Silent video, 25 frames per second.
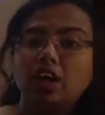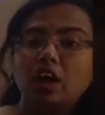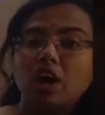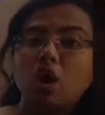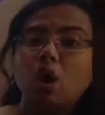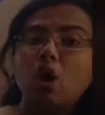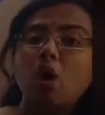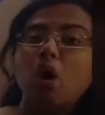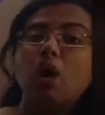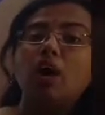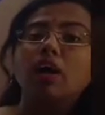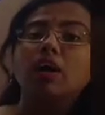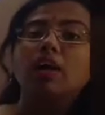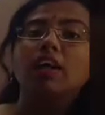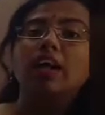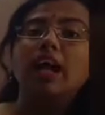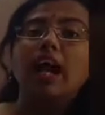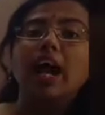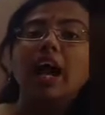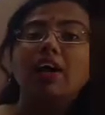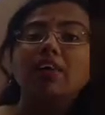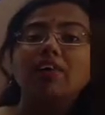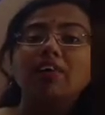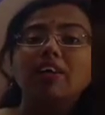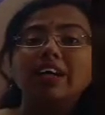or
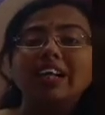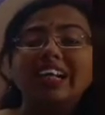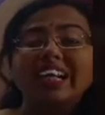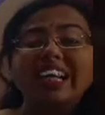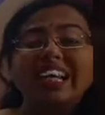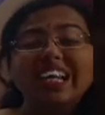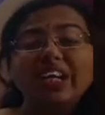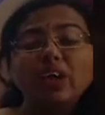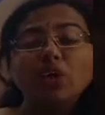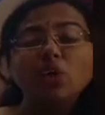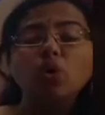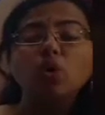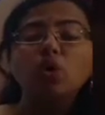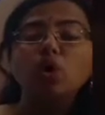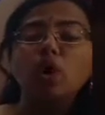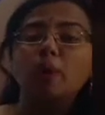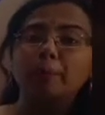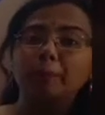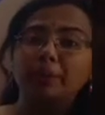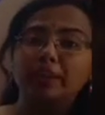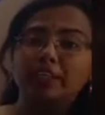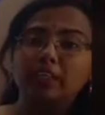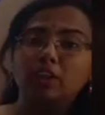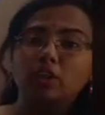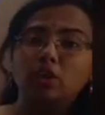our
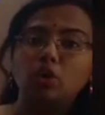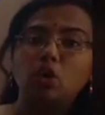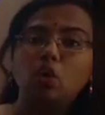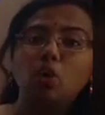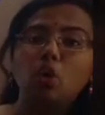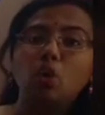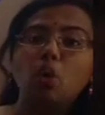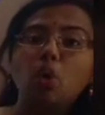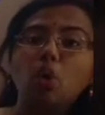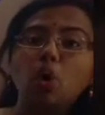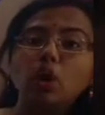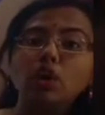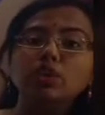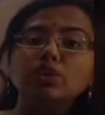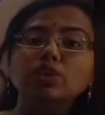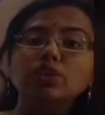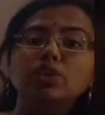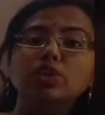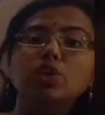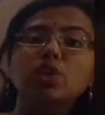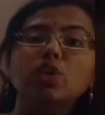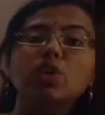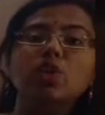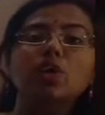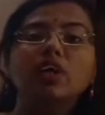economy
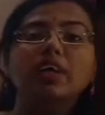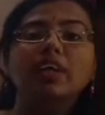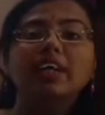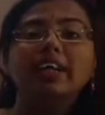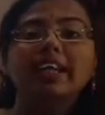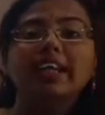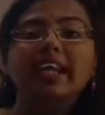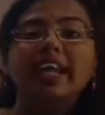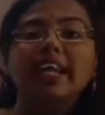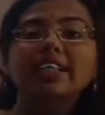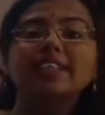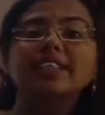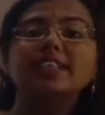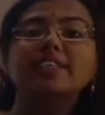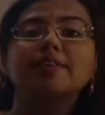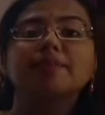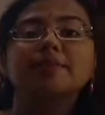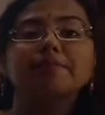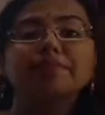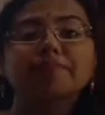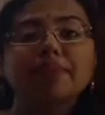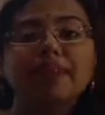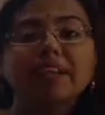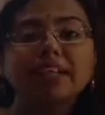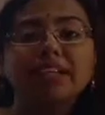also get
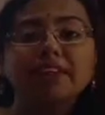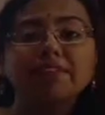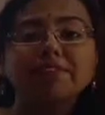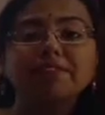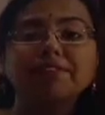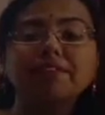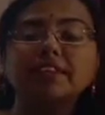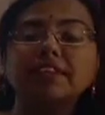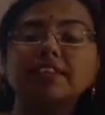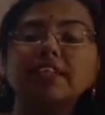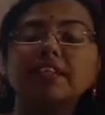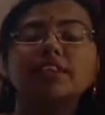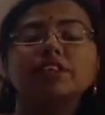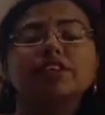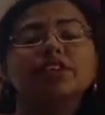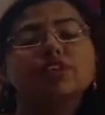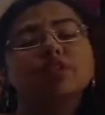benefited